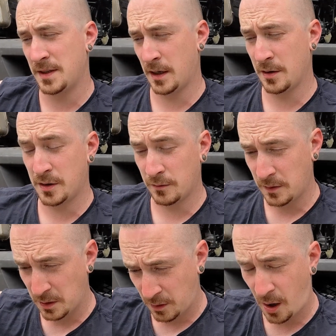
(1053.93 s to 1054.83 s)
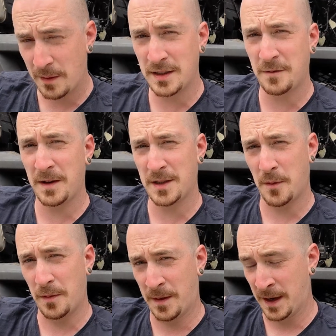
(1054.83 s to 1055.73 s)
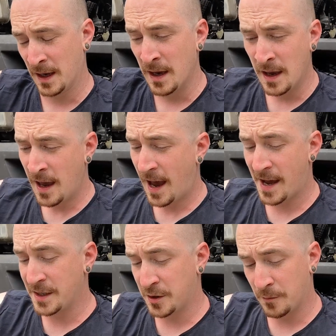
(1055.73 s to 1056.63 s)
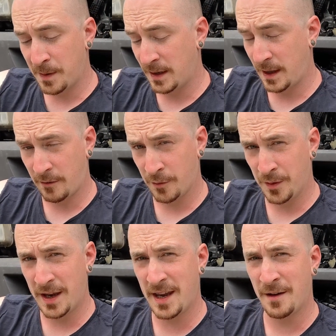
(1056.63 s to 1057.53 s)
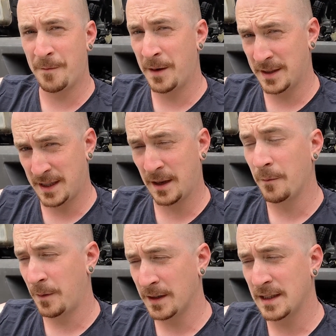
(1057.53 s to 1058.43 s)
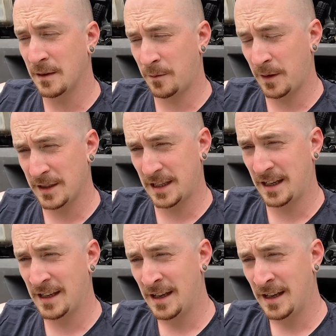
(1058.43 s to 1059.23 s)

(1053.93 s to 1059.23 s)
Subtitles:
He goes, you'll go in to fix one thing, and you'll be there all year fixing and fixing and fixing.